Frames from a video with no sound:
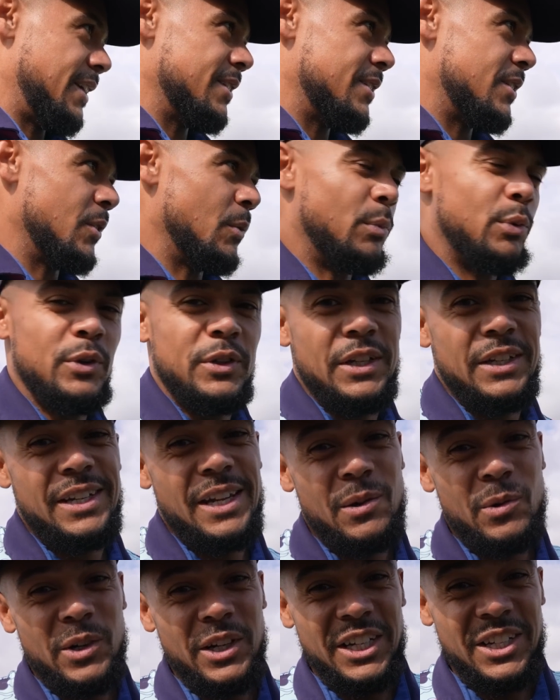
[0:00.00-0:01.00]
getting to the point of the
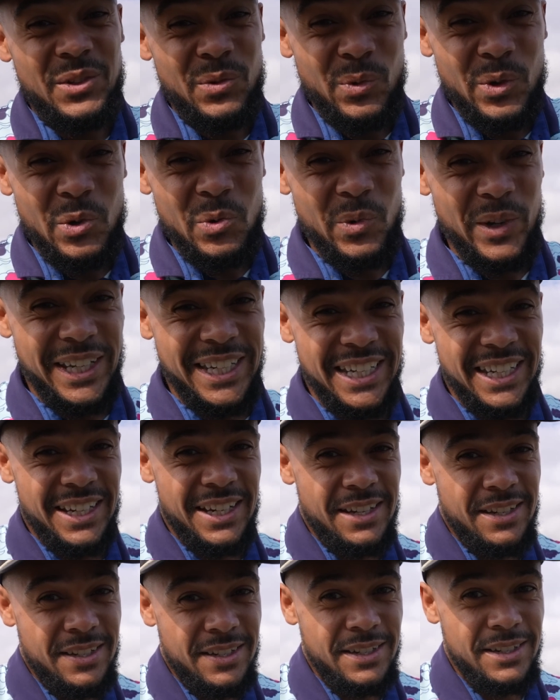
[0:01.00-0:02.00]
day where it gets real windy
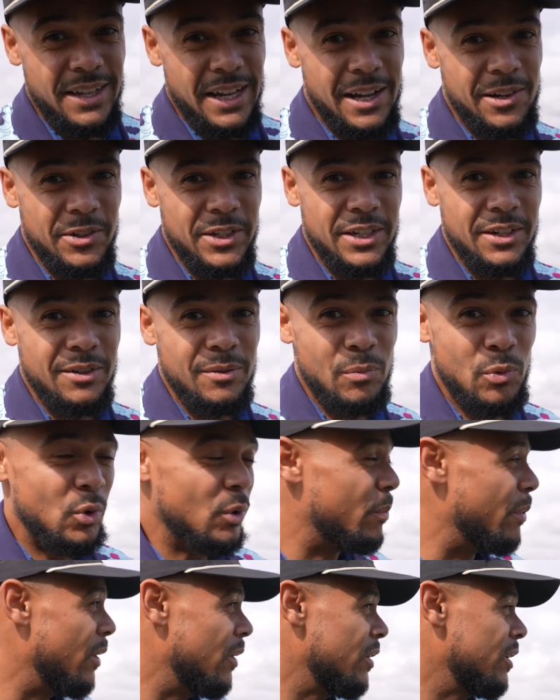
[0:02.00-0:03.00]
out here at
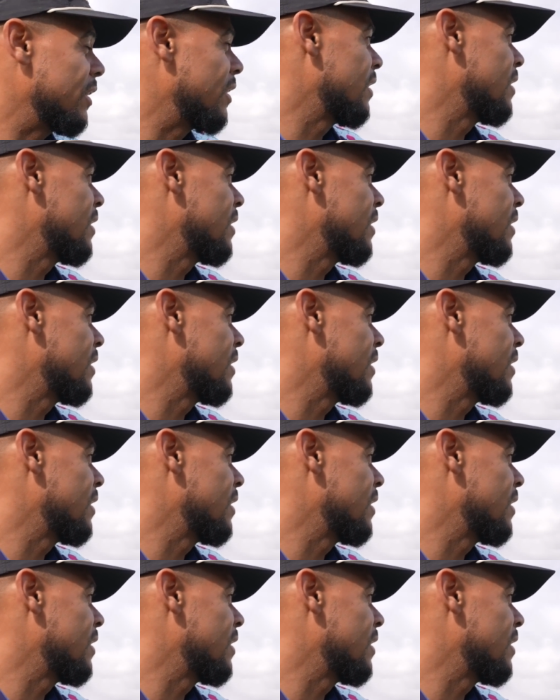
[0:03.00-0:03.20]
Moorpark.